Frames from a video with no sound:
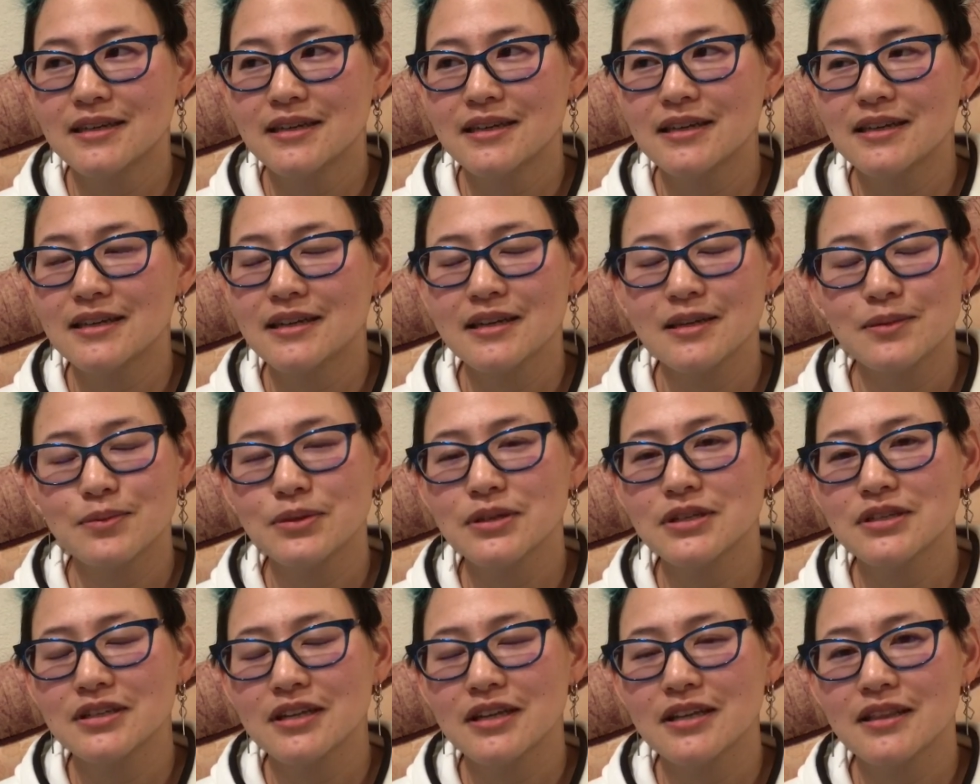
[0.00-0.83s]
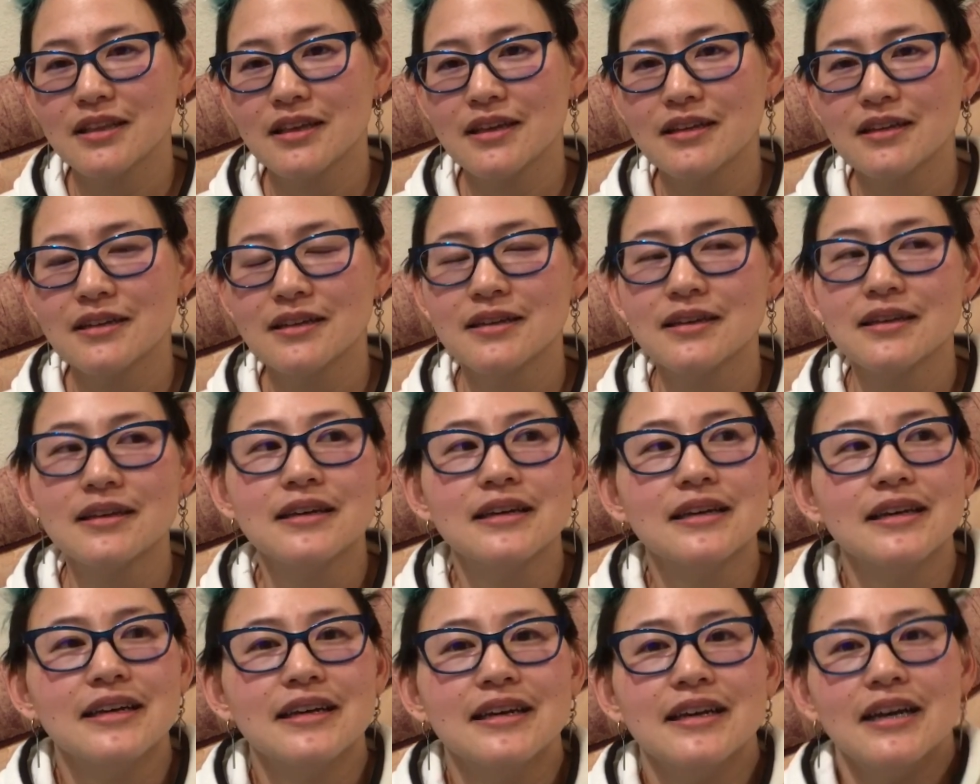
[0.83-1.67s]
and I appreciate
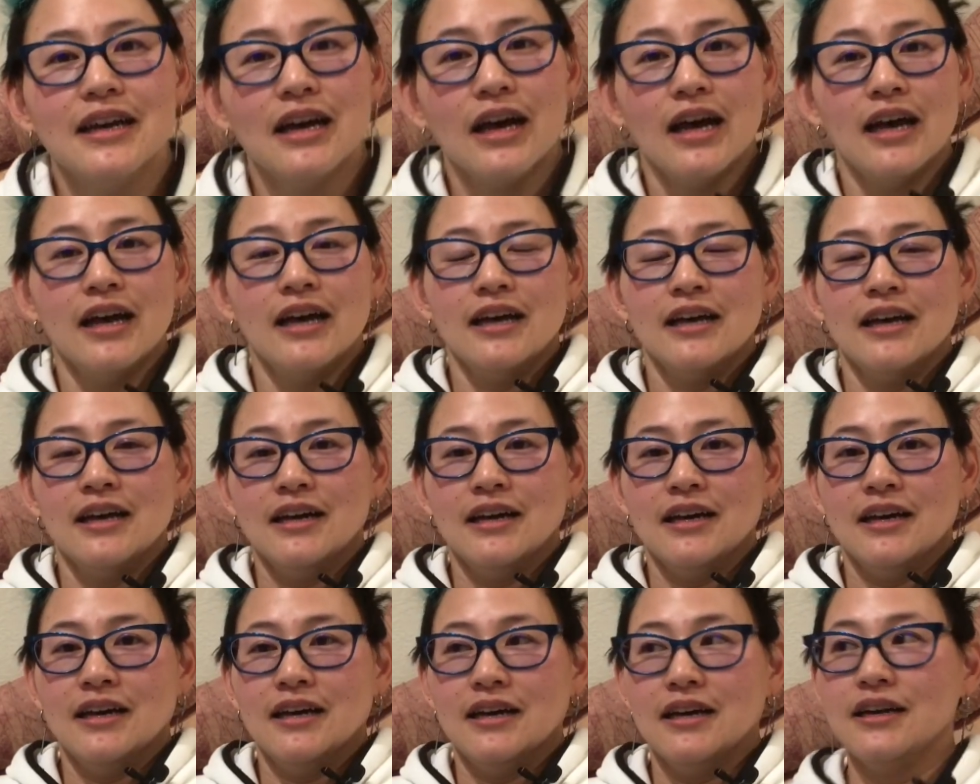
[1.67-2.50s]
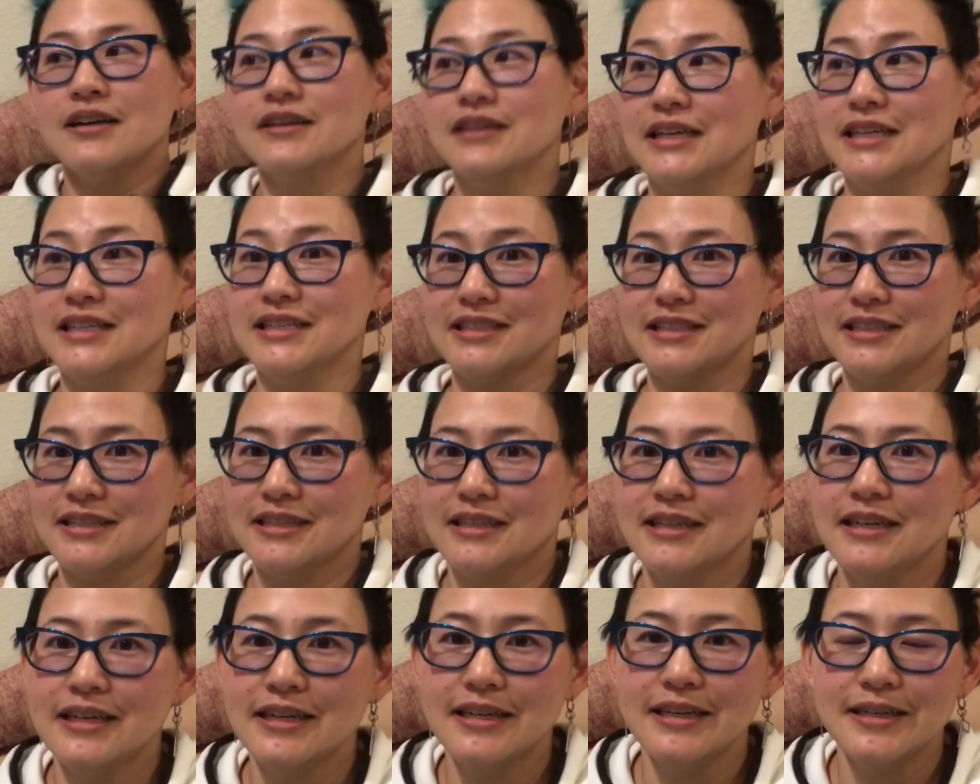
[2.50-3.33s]
that. All right,
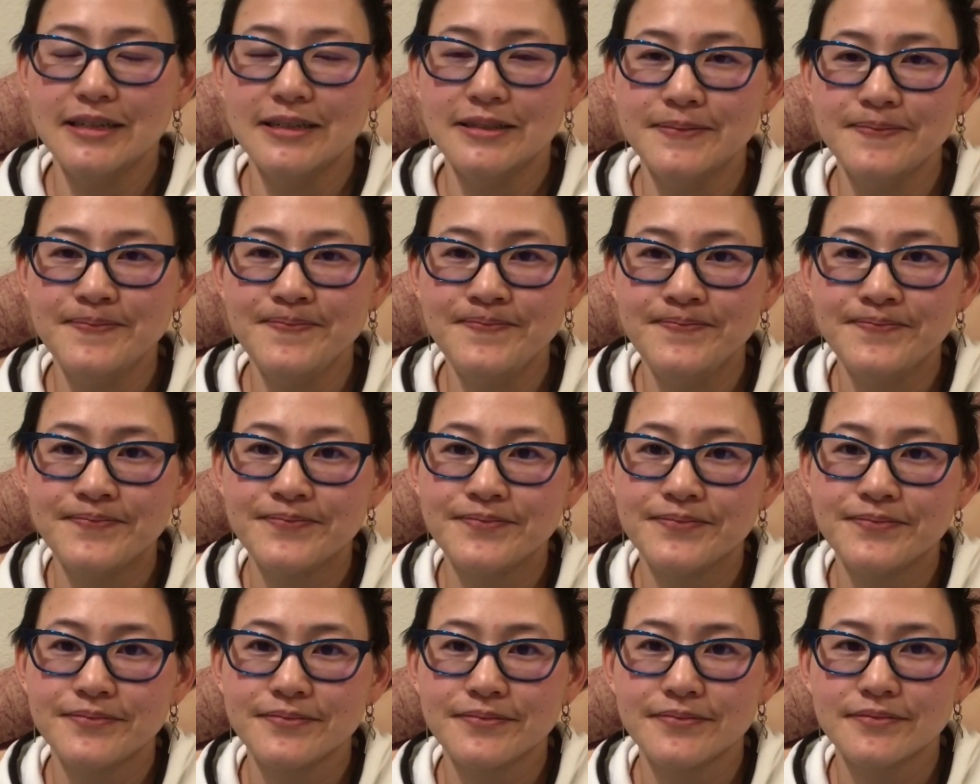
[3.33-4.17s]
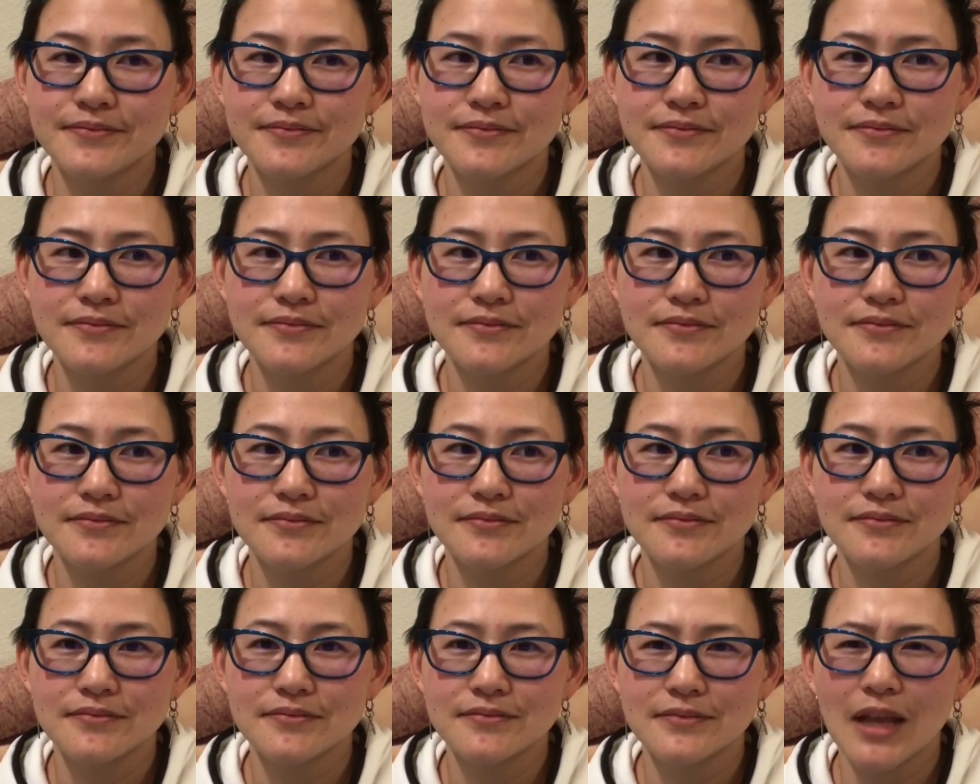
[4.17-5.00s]
um,
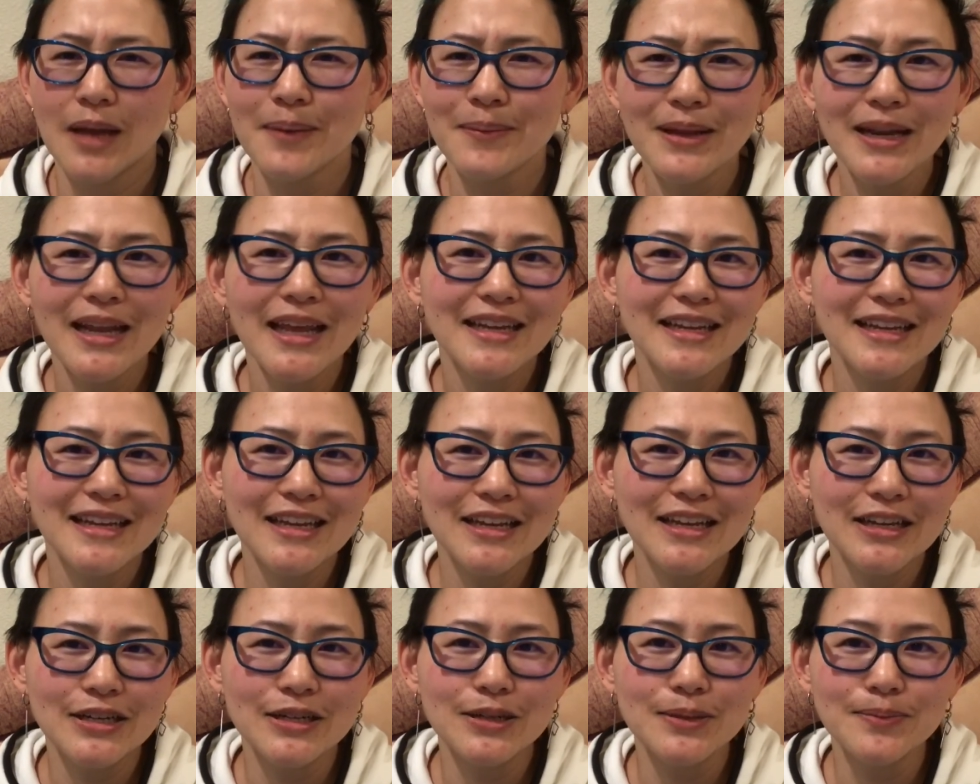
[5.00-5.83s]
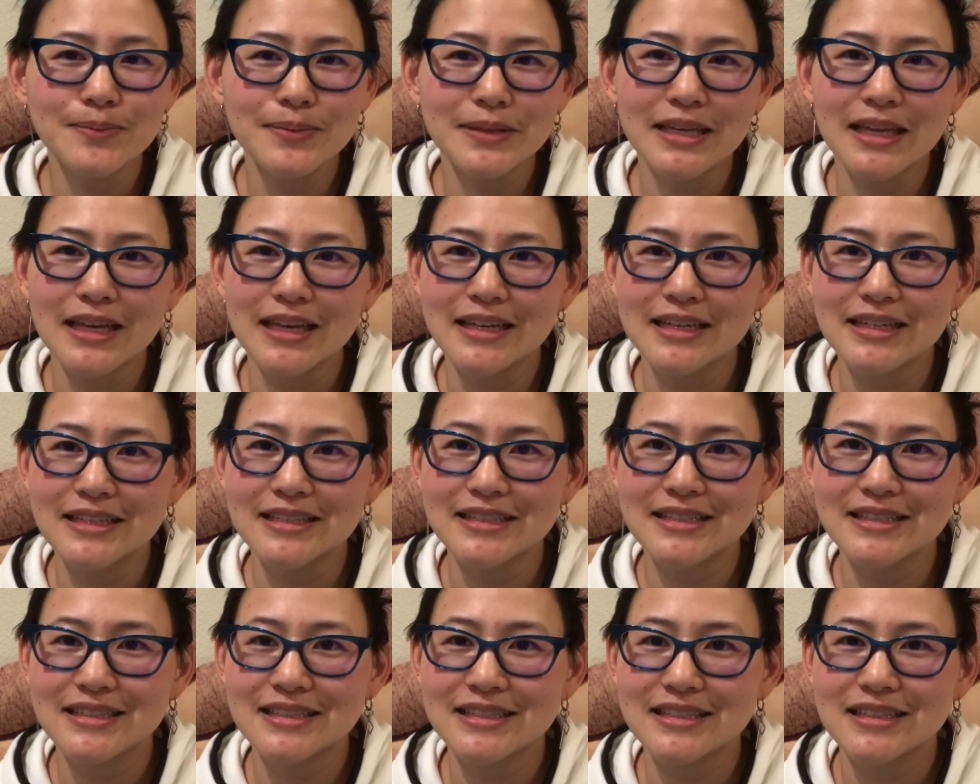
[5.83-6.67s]
I'm gonna end it here
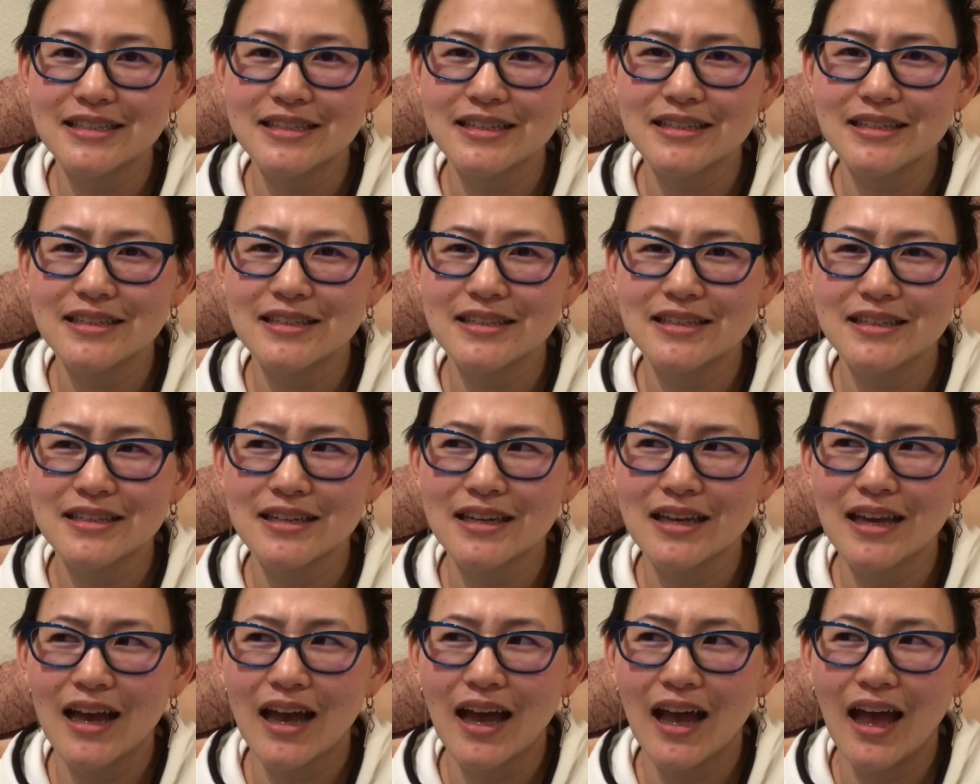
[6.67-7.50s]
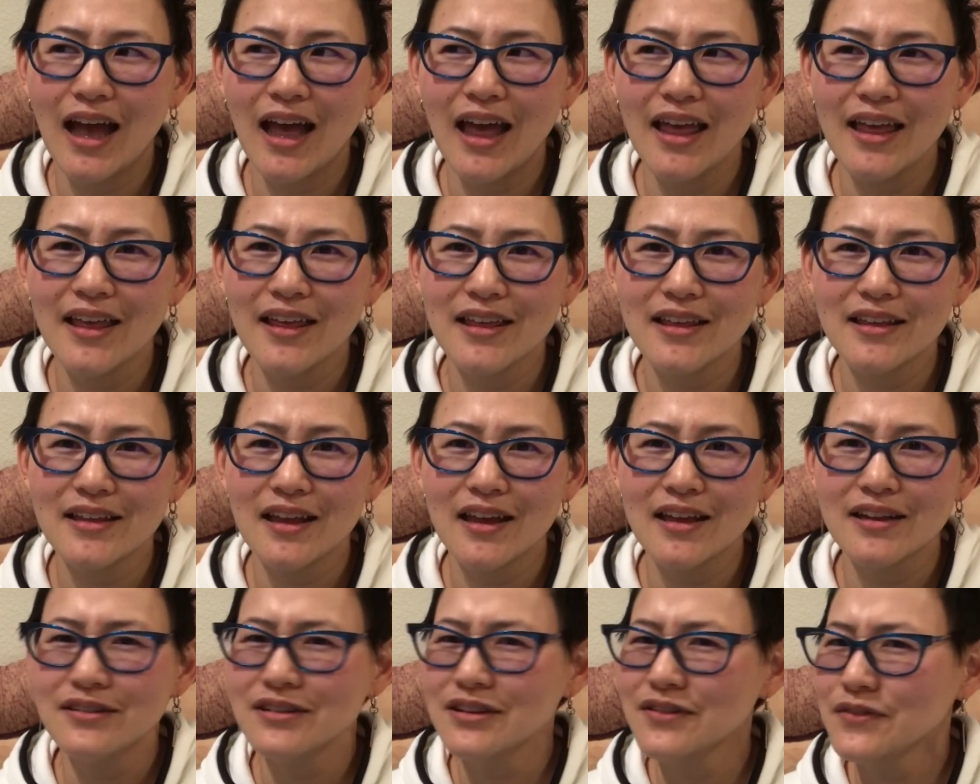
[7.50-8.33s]
because I
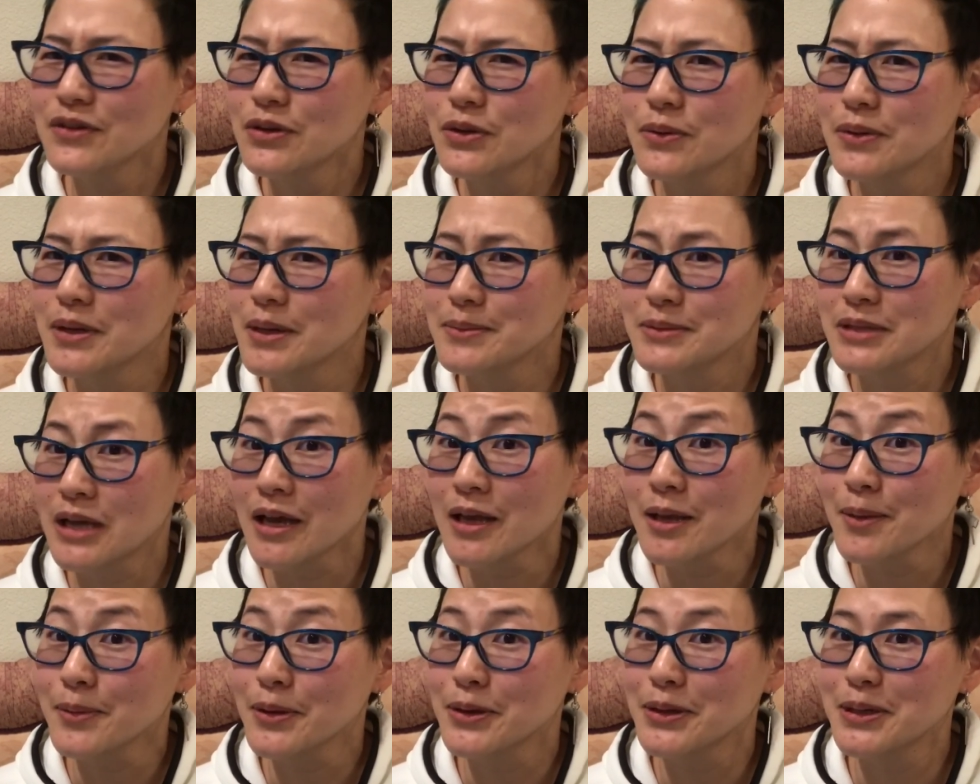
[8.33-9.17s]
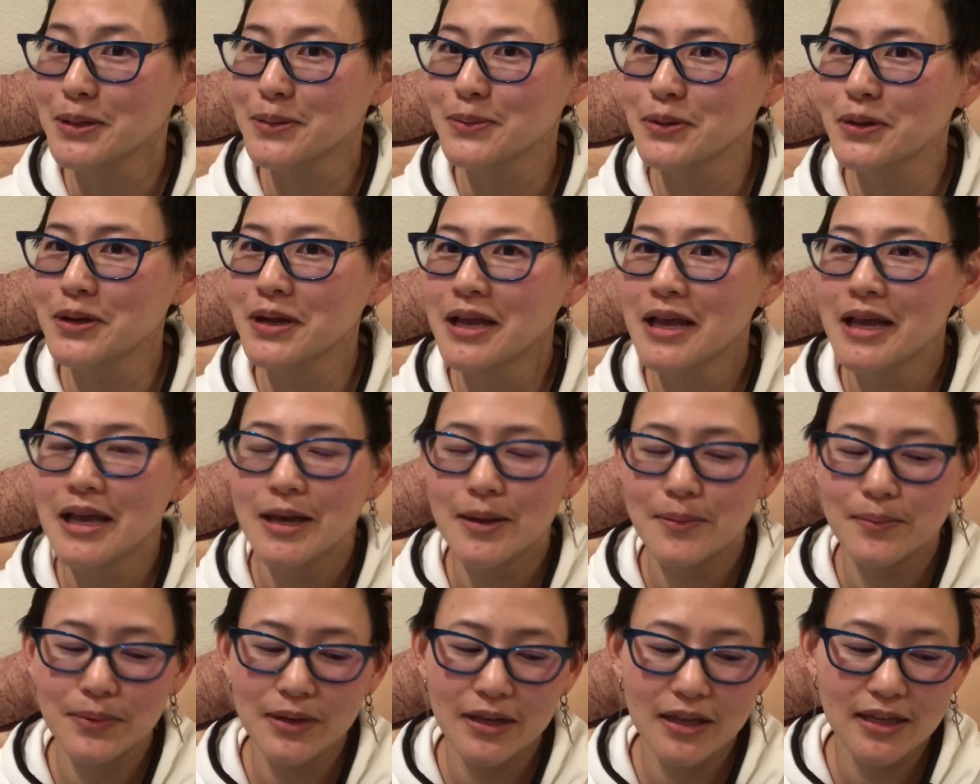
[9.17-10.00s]
I don't even know what I'm talking about anymore,
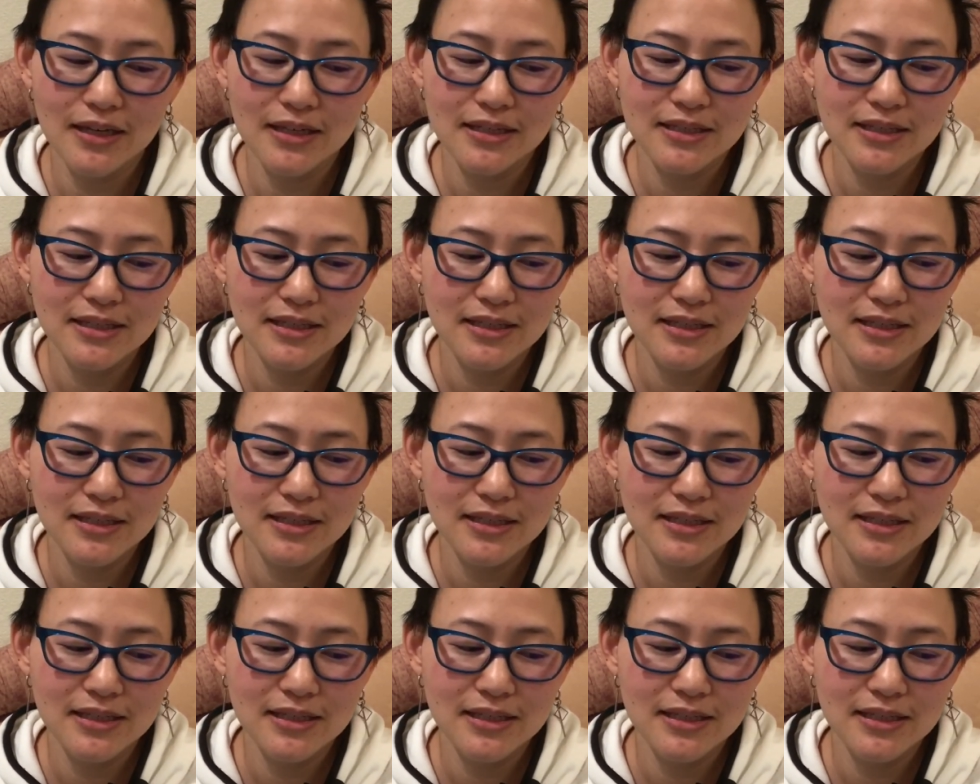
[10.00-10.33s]
but